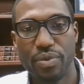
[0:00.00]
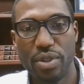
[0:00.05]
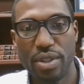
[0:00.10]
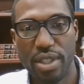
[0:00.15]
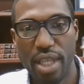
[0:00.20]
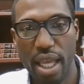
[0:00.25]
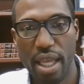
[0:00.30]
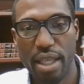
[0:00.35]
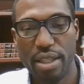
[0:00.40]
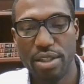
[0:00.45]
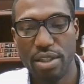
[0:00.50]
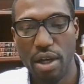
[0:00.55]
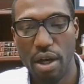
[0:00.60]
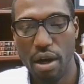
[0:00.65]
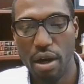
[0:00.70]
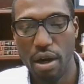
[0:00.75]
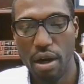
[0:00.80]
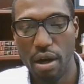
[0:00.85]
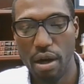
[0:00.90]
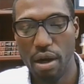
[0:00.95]
dates
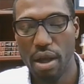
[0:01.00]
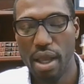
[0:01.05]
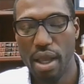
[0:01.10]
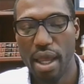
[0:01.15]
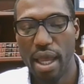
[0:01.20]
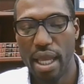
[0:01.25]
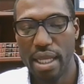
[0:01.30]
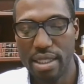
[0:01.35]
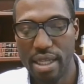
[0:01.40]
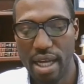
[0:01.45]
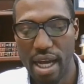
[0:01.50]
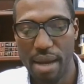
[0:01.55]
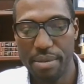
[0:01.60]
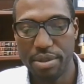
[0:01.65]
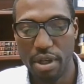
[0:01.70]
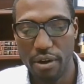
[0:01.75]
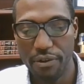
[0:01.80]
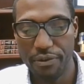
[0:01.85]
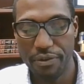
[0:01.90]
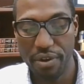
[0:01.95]
are and
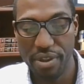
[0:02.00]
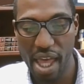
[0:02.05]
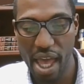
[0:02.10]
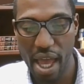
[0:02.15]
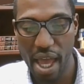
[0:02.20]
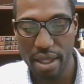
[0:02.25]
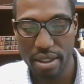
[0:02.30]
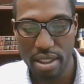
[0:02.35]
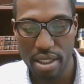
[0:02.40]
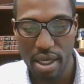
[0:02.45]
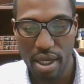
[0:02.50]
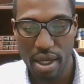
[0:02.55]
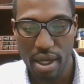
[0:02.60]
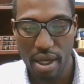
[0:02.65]
times are for that.